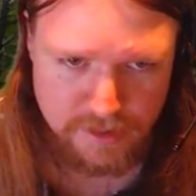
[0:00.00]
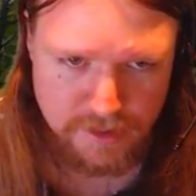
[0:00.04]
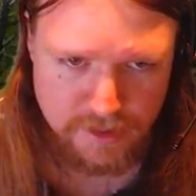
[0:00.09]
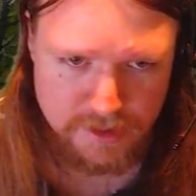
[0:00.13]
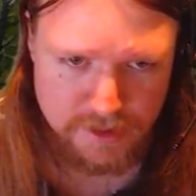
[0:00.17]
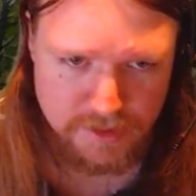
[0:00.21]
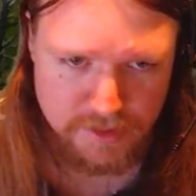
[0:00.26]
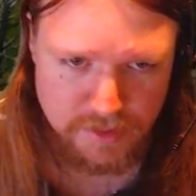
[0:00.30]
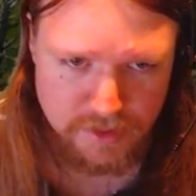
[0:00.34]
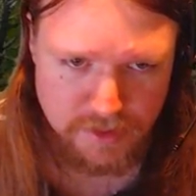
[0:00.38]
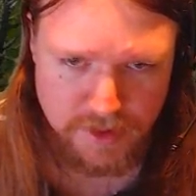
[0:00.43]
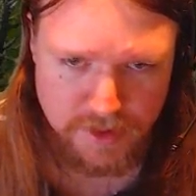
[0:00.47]

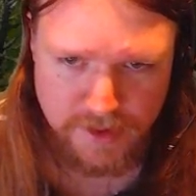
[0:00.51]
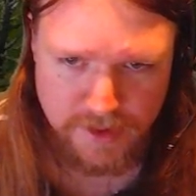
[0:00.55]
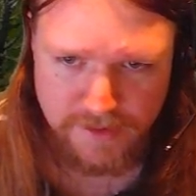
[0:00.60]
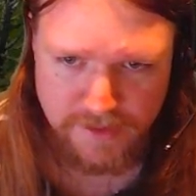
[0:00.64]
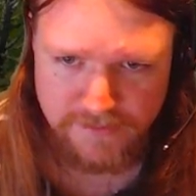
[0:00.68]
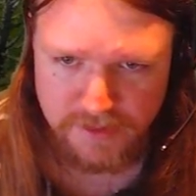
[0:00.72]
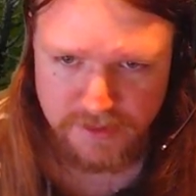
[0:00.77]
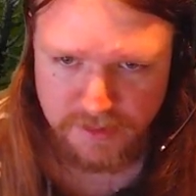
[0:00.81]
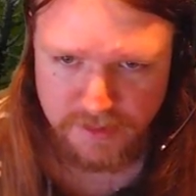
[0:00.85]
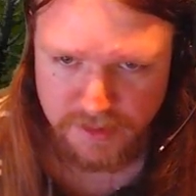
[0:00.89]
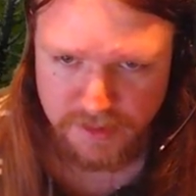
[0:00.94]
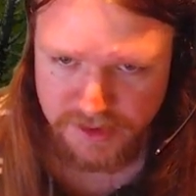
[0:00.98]
One left,
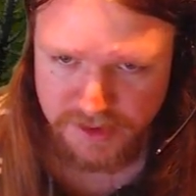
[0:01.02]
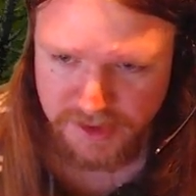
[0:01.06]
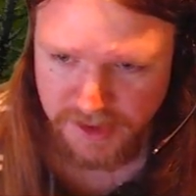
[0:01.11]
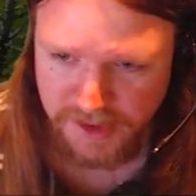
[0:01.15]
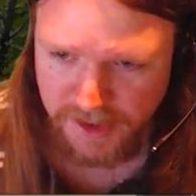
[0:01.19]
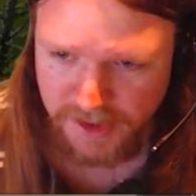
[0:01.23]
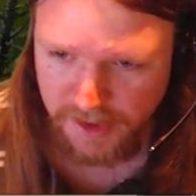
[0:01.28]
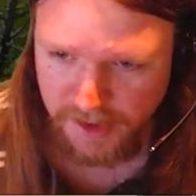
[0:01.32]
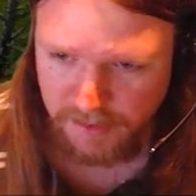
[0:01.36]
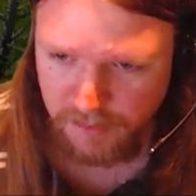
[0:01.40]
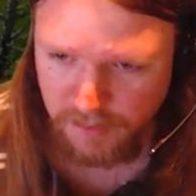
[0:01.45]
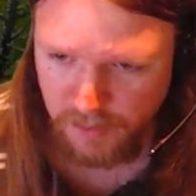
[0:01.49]
so just
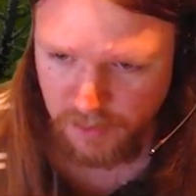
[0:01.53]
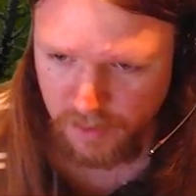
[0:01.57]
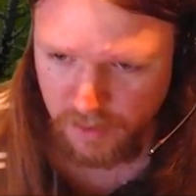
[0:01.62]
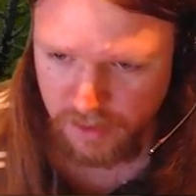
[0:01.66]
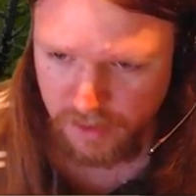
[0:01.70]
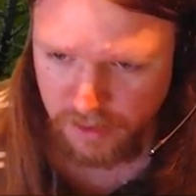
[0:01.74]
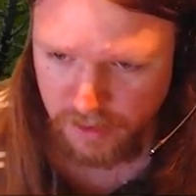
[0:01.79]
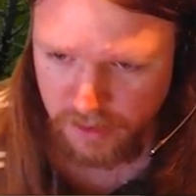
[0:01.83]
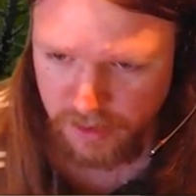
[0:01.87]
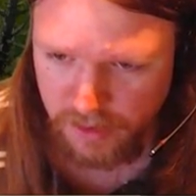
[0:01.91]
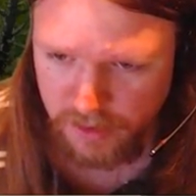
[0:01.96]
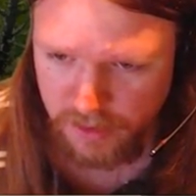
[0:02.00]
nail him with one
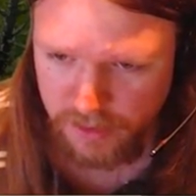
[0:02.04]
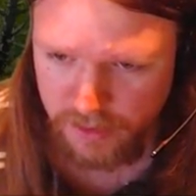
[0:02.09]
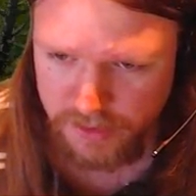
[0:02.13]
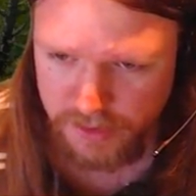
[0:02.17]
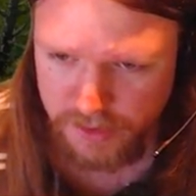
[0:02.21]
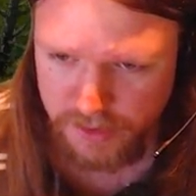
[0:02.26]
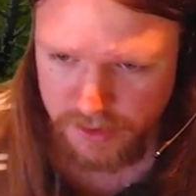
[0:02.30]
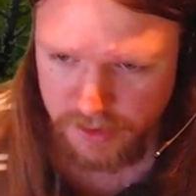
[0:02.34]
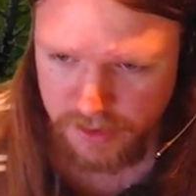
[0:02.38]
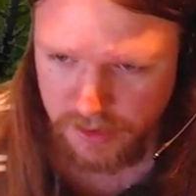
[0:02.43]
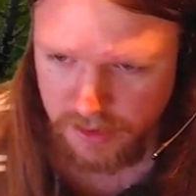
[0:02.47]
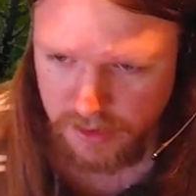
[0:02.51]
of those.
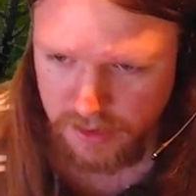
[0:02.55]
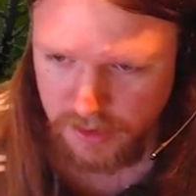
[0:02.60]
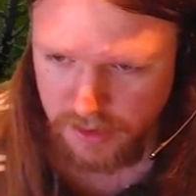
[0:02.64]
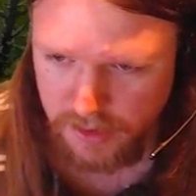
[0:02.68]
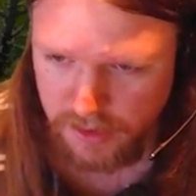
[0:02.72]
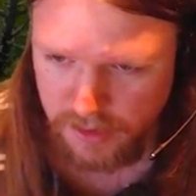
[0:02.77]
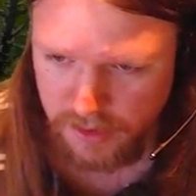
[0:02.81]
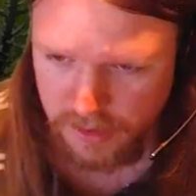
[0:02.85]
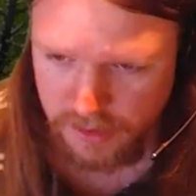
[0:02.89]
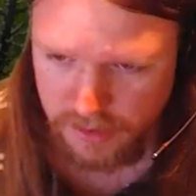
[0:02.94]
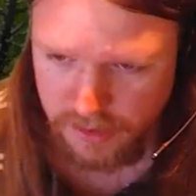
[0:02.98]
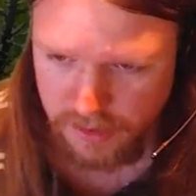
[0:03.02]

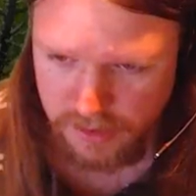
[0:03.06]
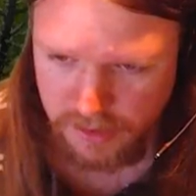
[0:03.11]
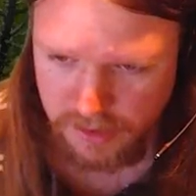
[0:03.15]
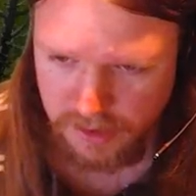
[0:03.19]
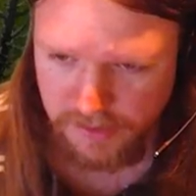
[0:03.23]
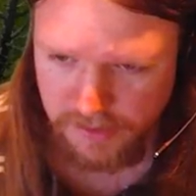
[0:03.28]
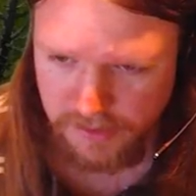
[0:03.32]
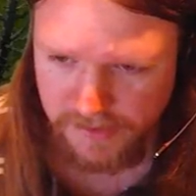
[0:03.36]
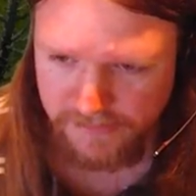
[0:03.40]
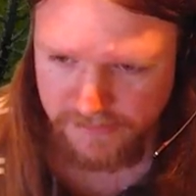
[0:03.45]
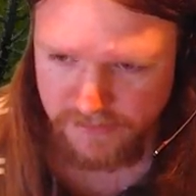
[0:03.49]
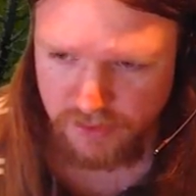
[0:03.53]

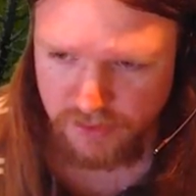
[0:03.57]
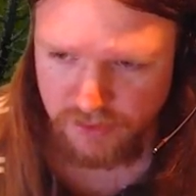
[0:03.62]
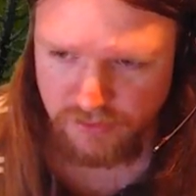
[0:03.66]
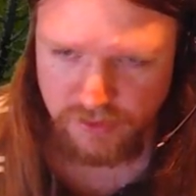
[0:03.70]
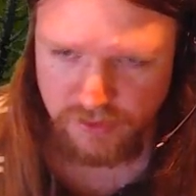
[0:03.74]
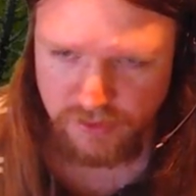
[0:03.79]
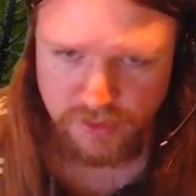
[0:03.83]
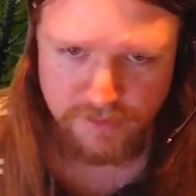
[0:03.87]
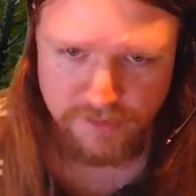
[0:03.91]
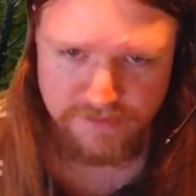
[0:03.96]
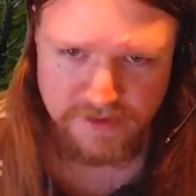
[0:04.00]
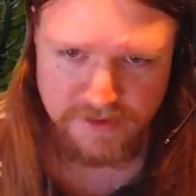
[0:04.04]
You have no
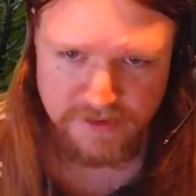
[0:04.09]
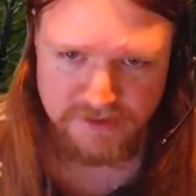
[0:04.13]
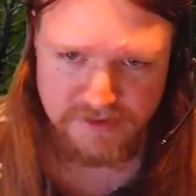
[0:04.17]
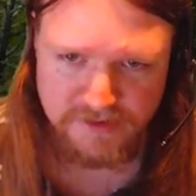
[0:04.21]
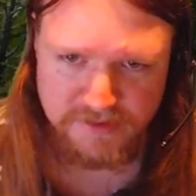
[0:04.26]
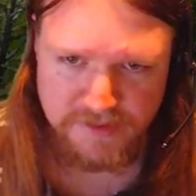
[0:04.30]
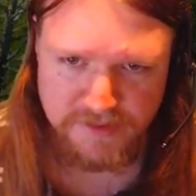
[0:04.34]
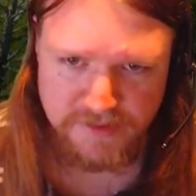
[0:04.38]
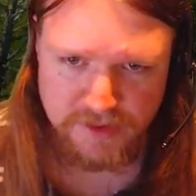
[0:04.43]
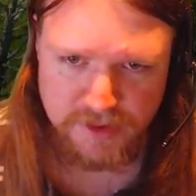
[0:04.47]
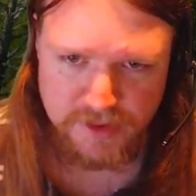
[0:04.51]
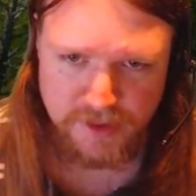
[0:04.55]
real offensive
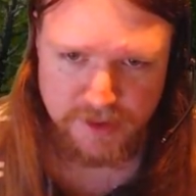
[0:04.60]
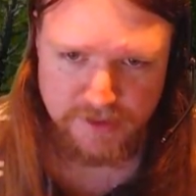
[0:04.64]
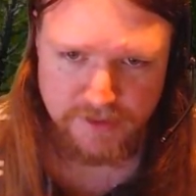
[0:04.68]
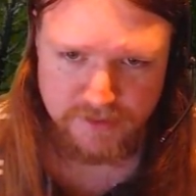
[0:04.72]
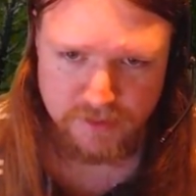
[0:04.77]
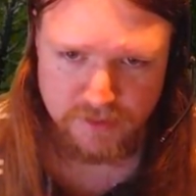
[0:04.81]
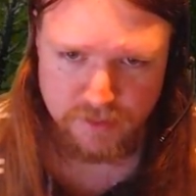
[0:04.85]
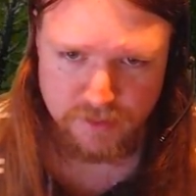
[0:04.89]
spells left.